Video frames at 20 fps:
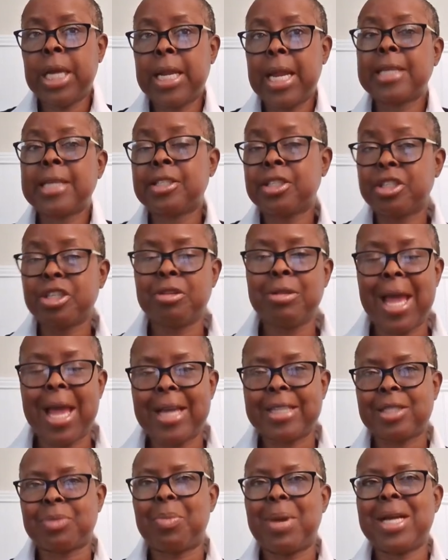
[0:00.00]
I still
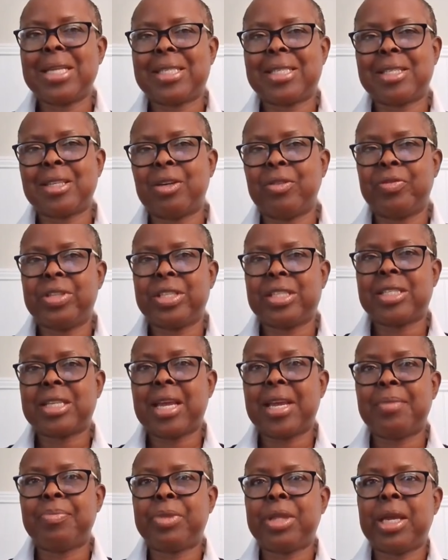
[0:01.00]
ask myself the
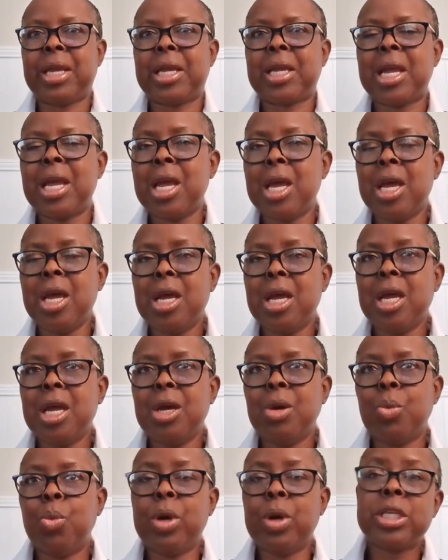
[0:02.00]
same thing.
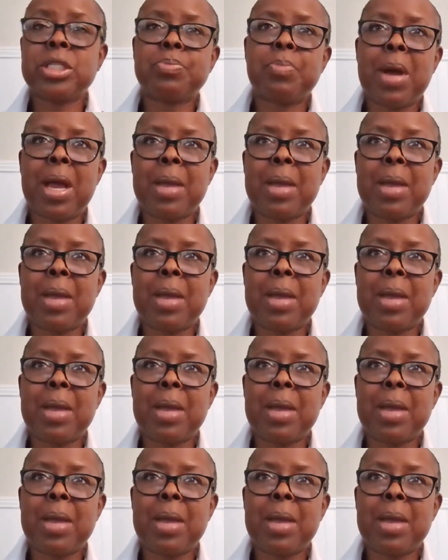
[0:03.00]
What is